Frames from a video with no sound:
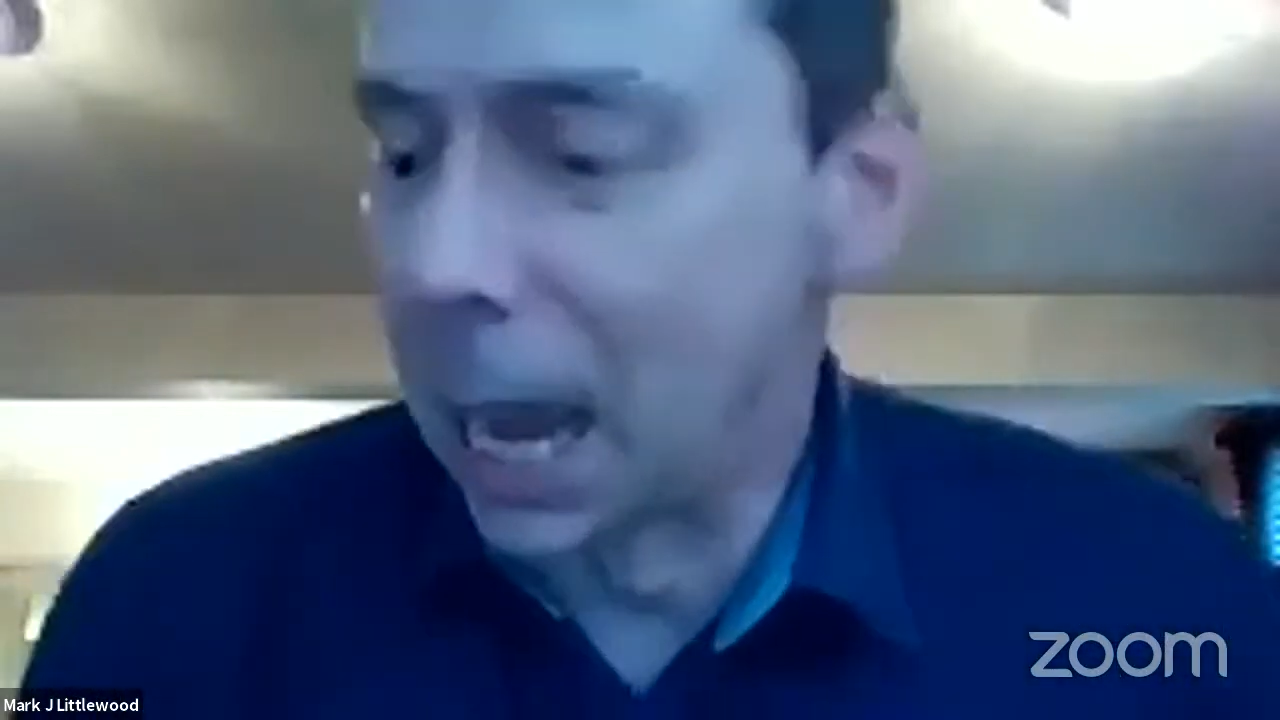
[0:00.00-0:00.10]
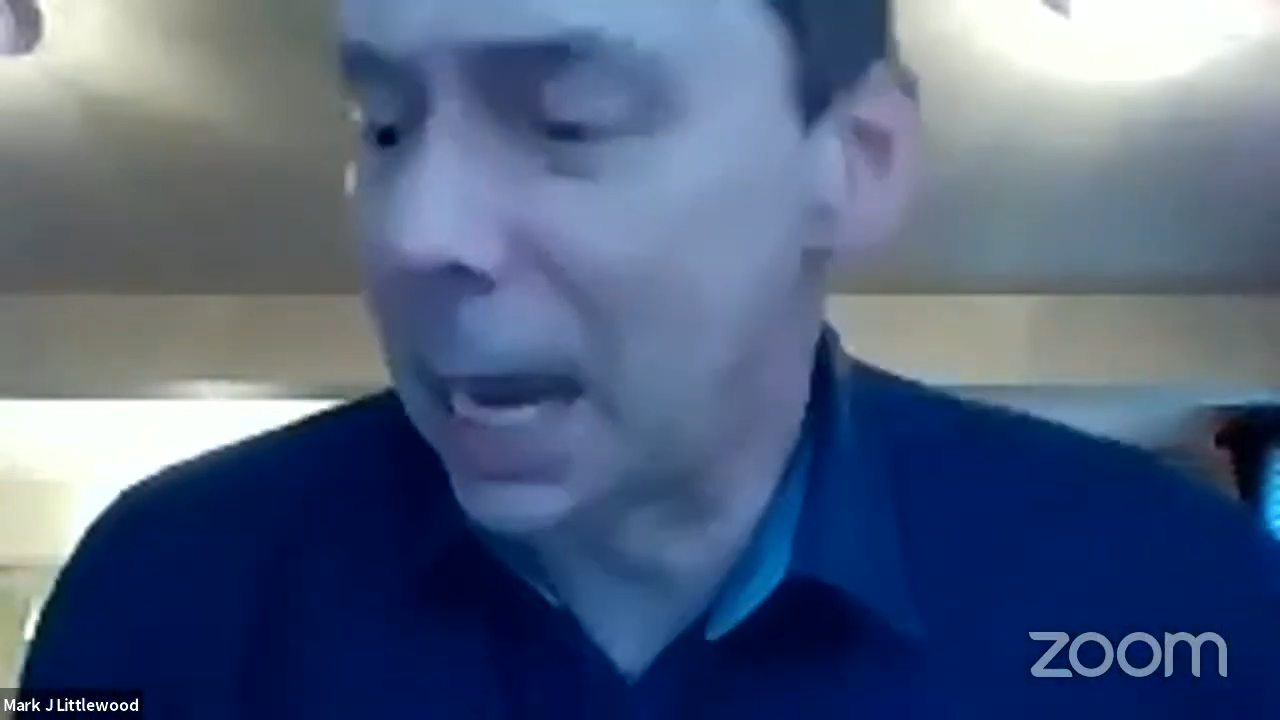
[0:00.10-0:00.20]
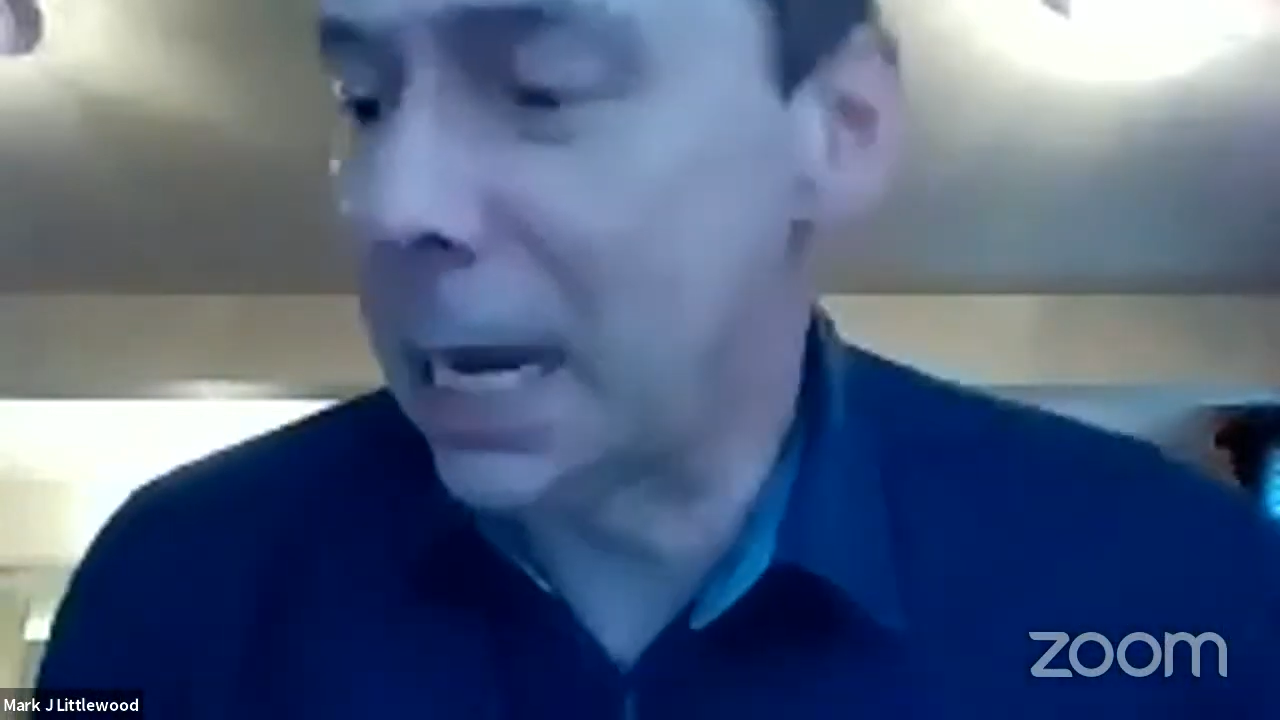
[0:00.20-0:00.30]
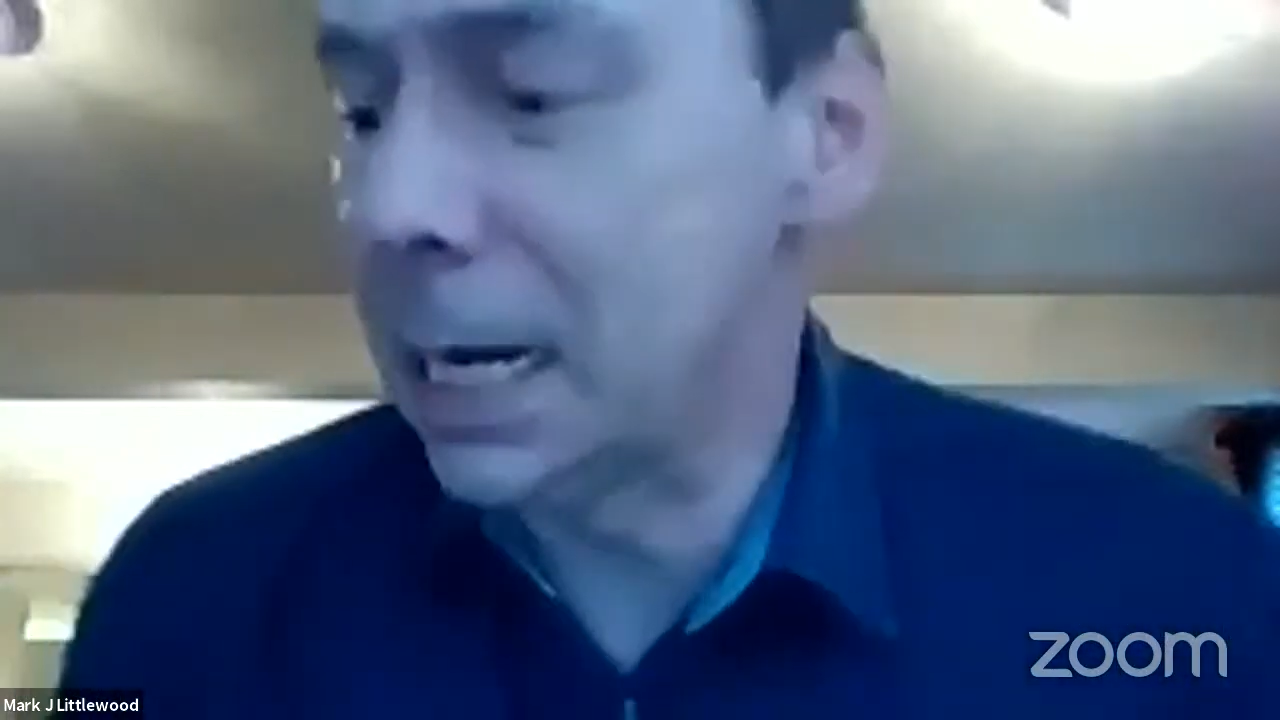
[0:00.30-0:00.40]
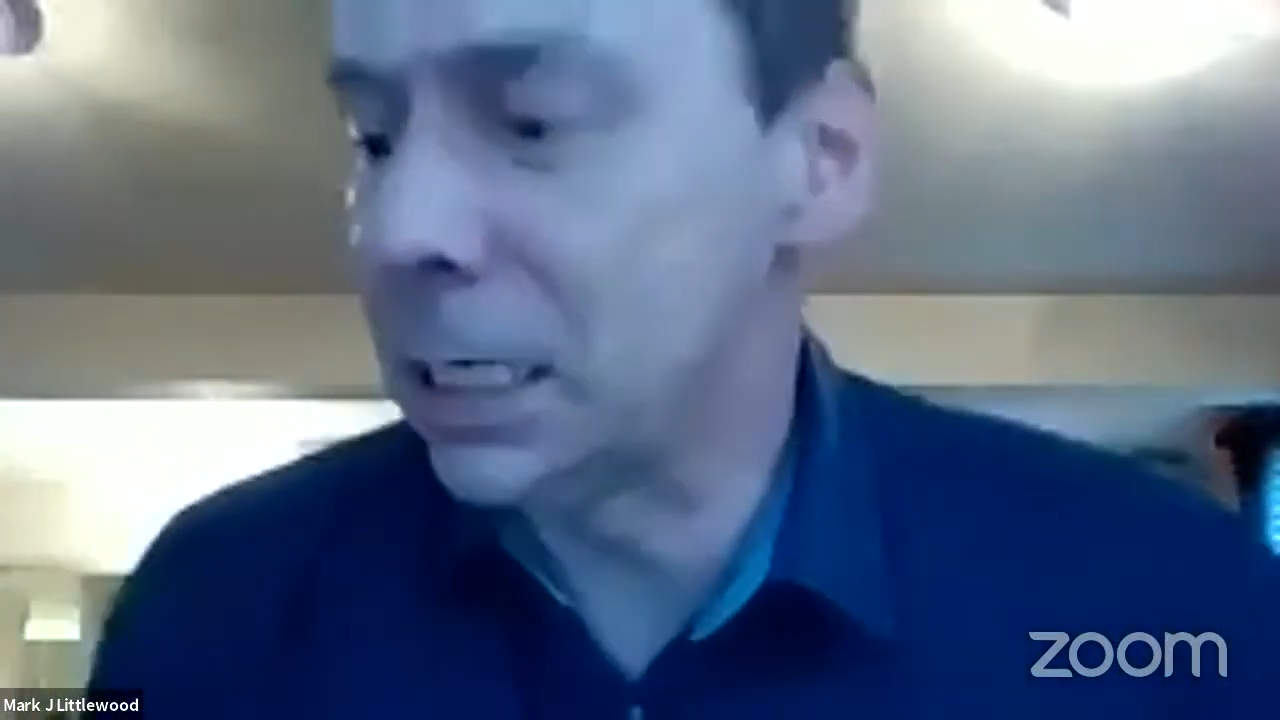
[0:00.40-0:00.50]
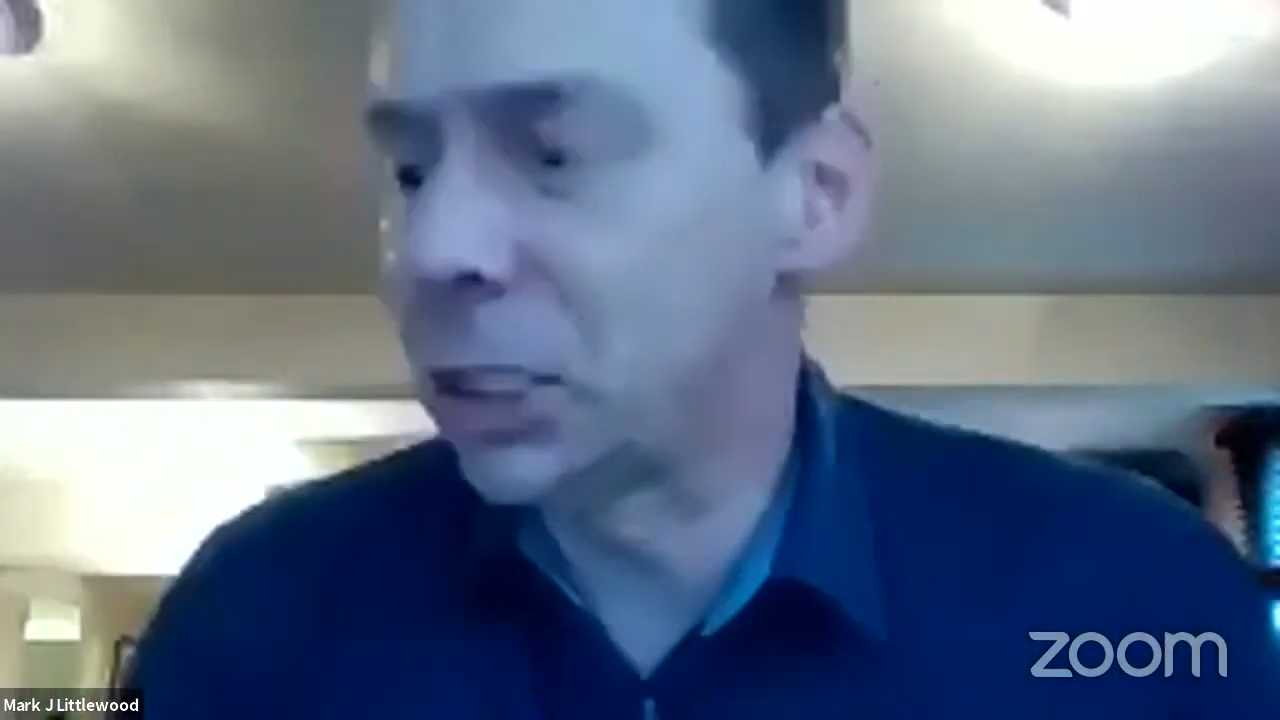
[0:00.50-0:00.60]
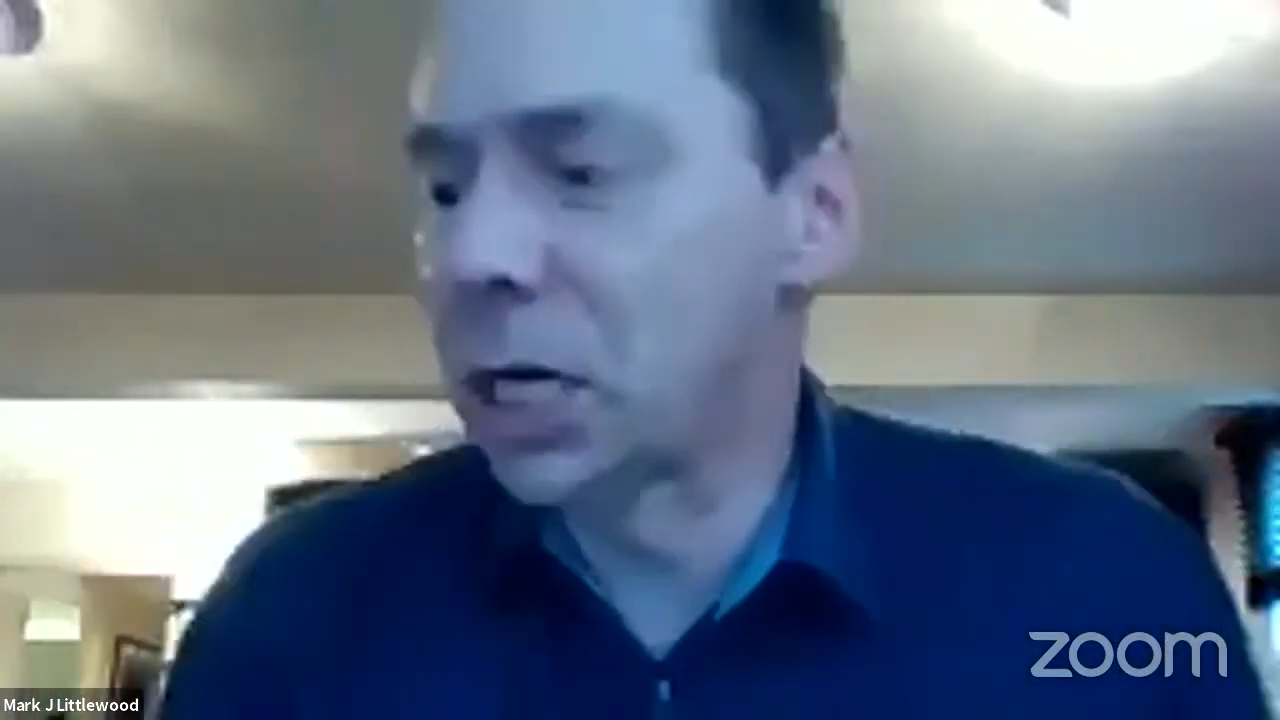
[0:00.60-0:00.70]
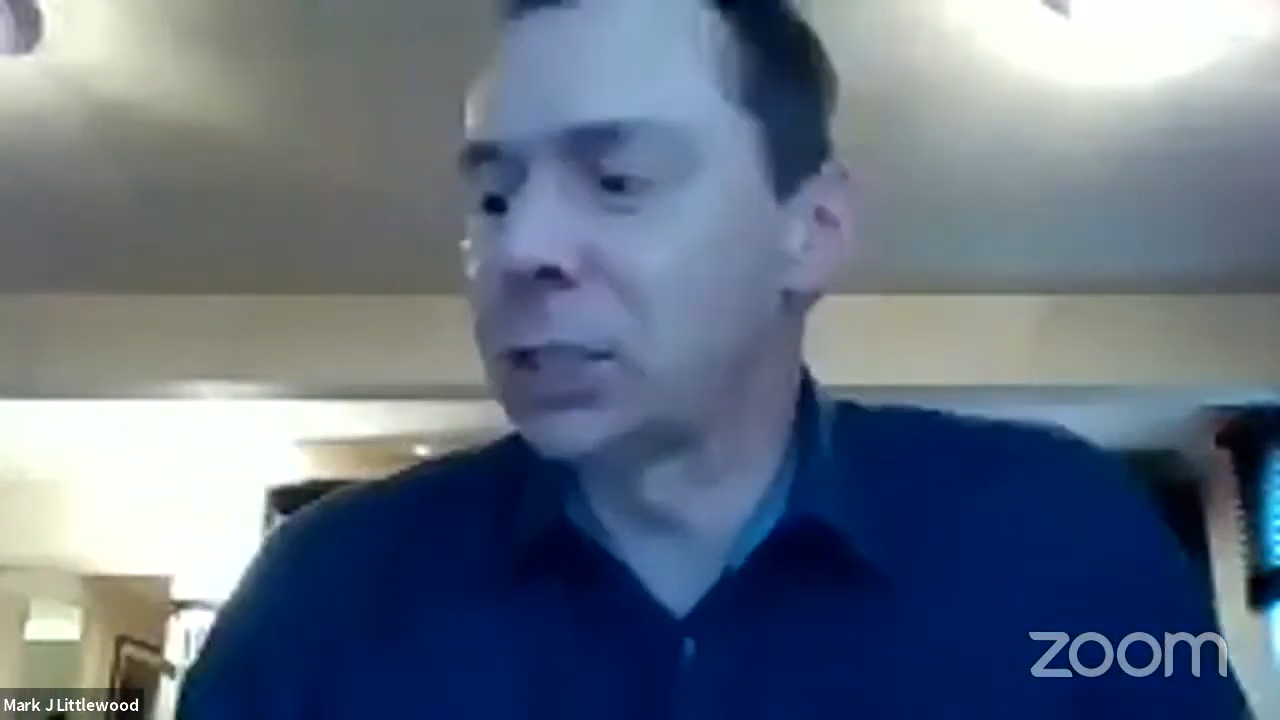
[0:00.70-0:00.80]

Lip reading: It's just